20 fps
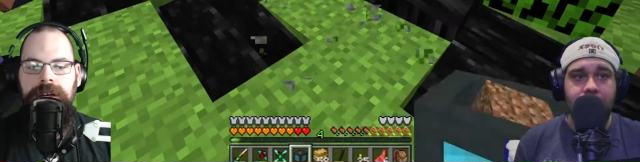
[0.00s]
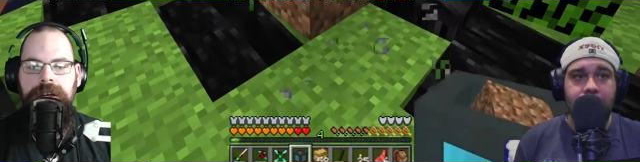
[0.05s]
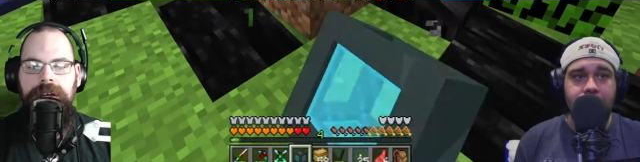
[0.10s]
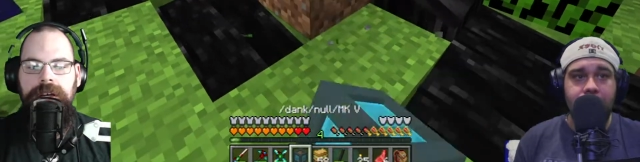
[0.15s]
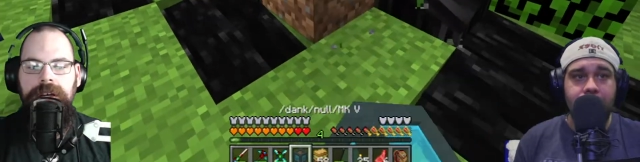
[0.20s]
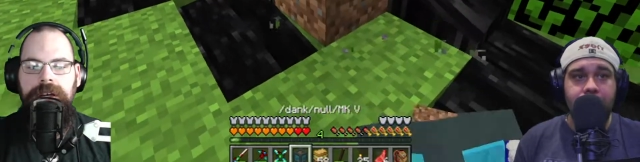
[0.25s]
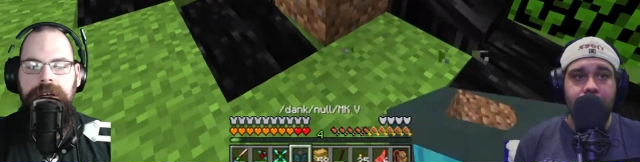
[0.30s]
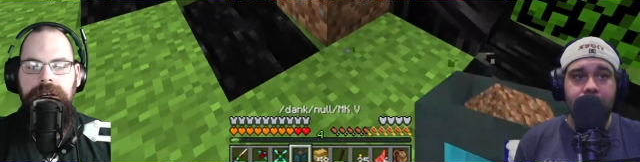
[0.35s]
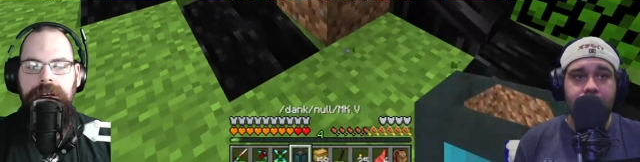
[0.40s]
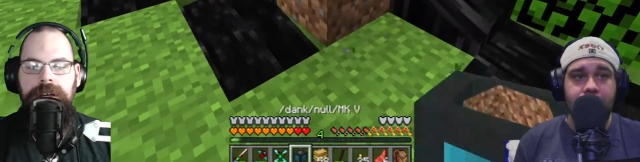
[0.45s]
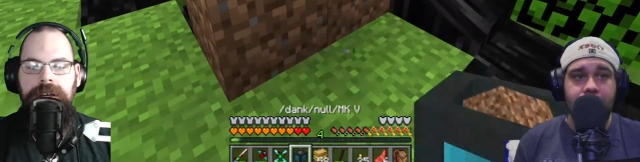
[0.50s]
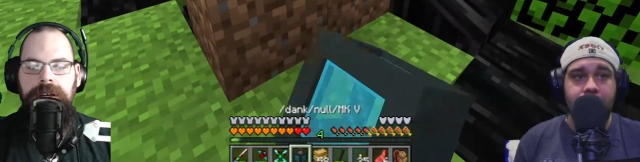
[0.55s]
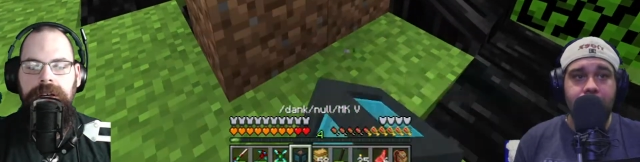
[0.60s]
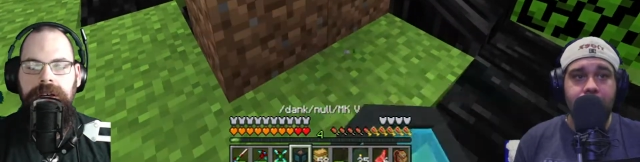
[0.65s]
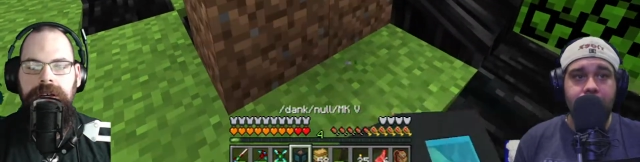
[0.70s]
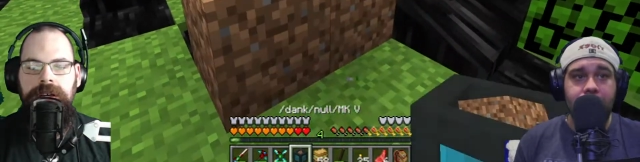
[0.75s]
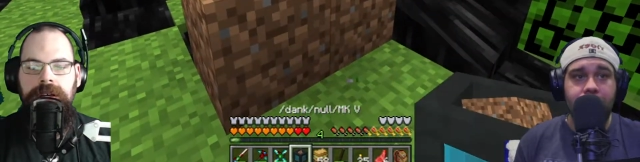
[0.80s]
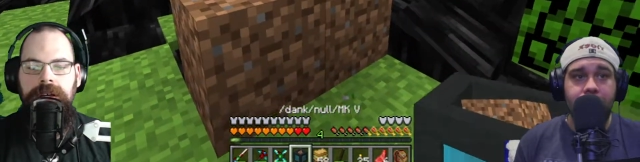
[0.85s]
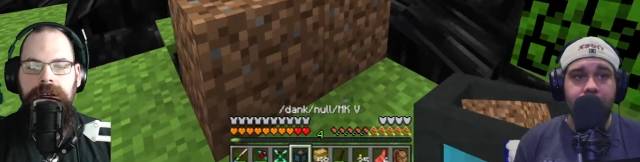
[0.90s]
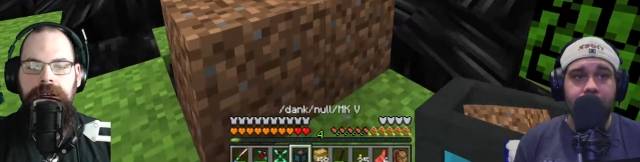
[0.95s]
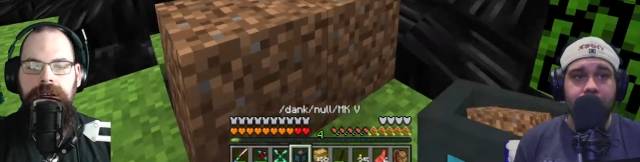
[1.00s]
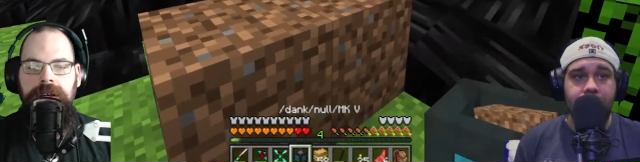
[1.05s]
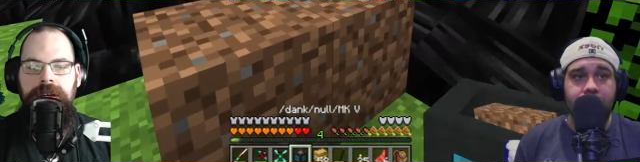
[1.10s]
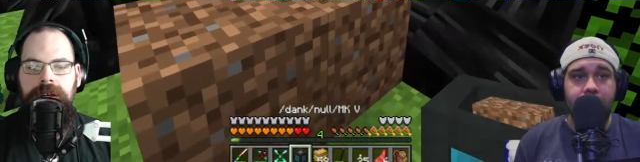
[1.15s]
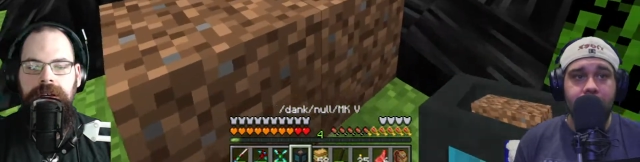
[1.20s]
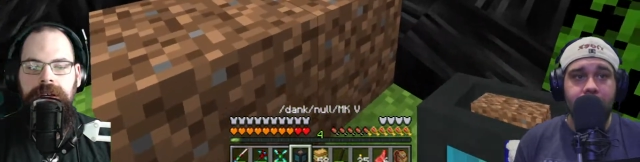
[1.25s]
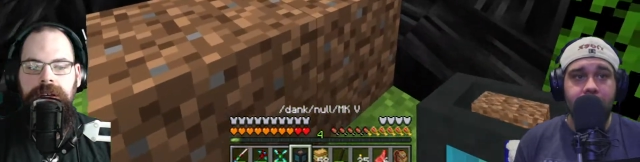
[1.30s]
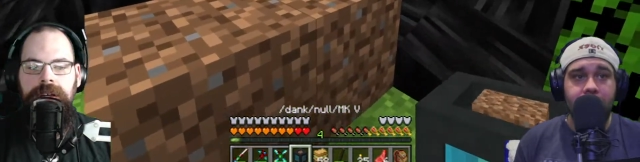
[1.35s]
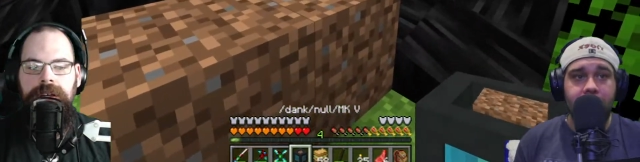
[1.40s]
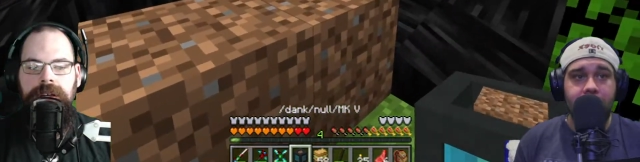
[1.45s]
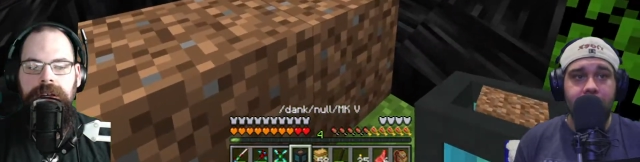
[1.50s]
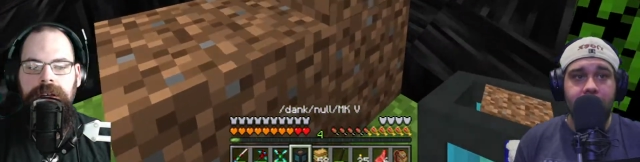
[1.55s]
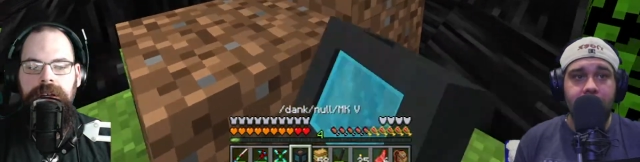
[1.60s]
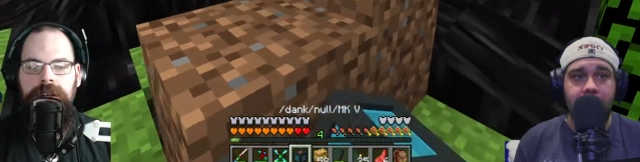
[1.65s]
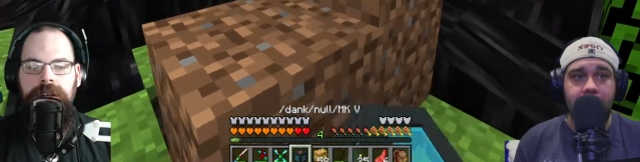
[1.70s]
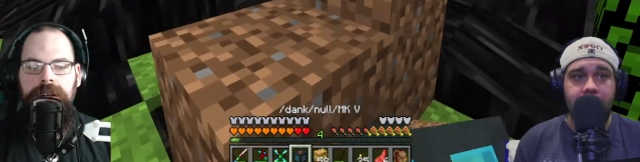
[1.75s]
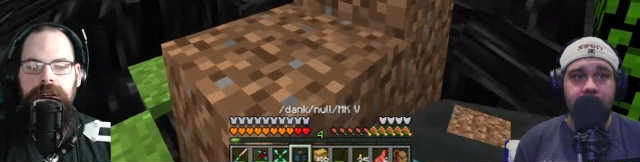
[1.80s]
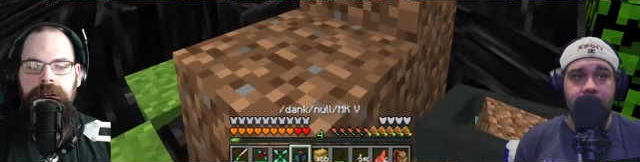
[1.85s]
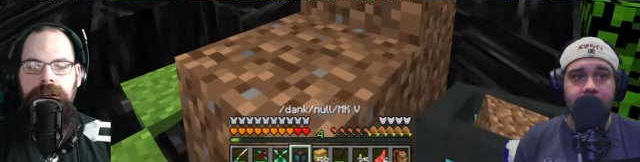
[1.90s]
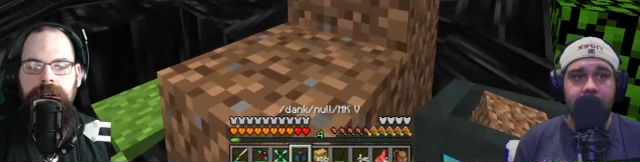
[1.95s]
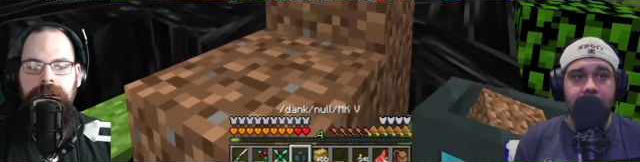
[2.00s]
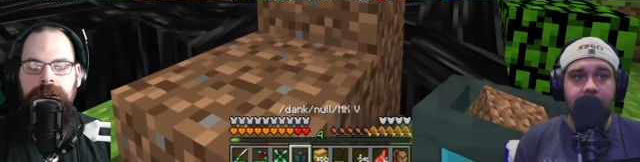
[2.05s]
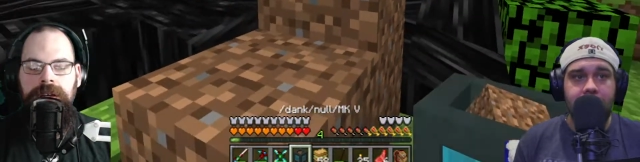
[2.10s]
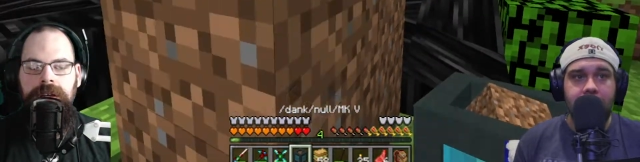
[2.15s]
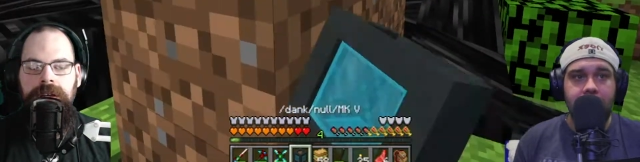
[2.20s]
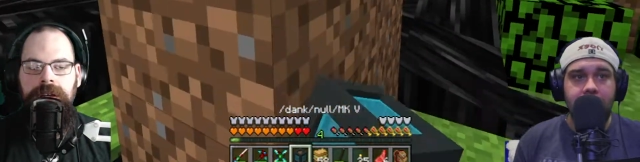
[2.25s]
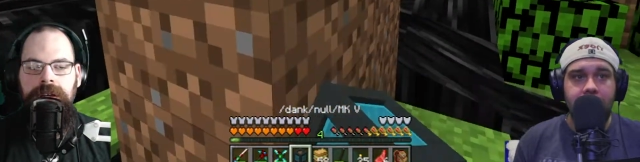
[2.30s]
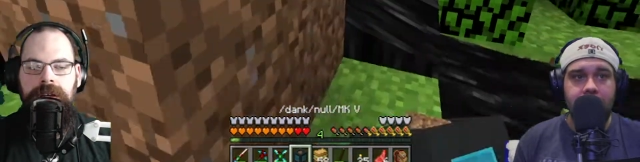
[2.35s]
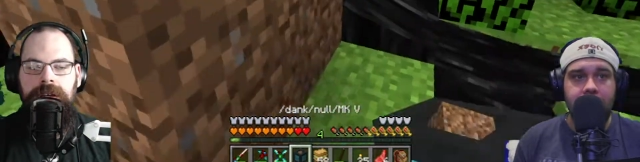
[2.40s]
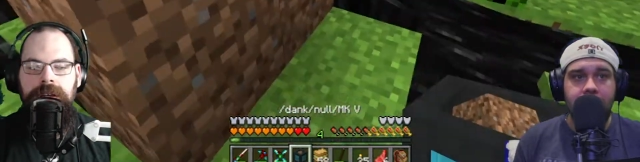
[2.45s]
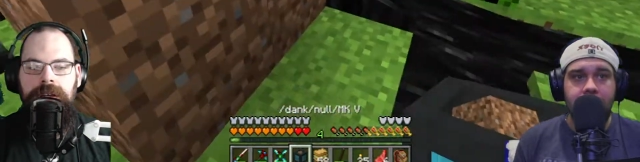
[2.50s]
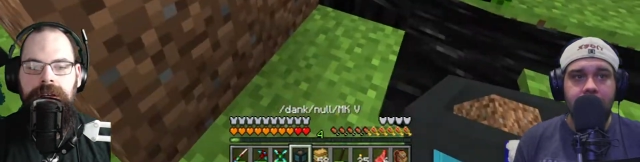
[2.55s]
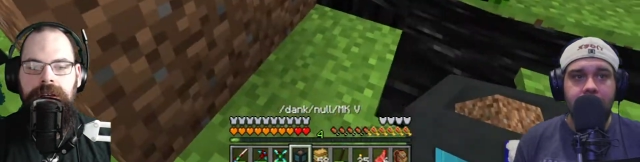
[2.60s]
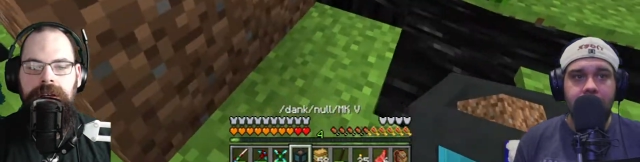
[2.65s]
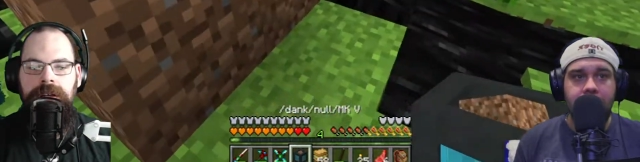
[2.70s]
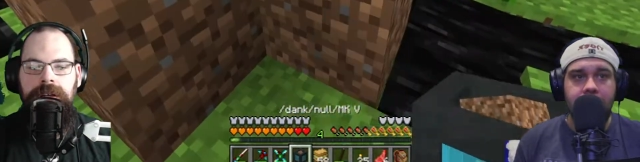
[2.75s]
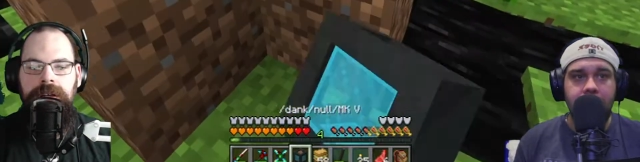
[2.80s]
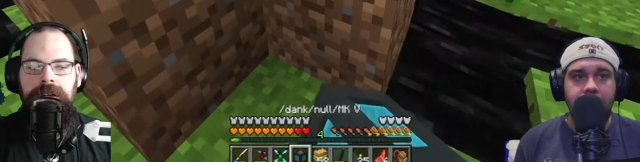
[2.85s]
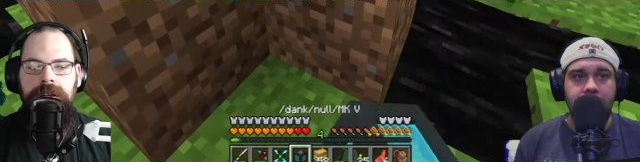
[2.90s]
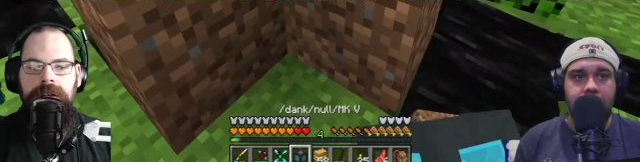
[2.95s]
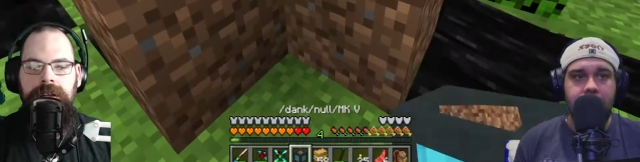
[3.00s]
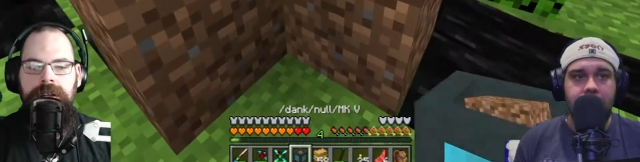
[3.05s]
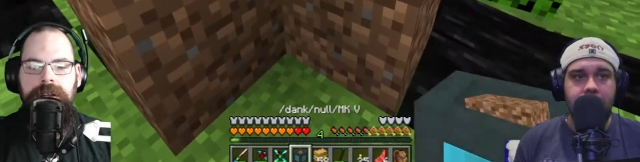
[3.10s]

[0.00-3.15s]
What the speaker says: Nothing is said.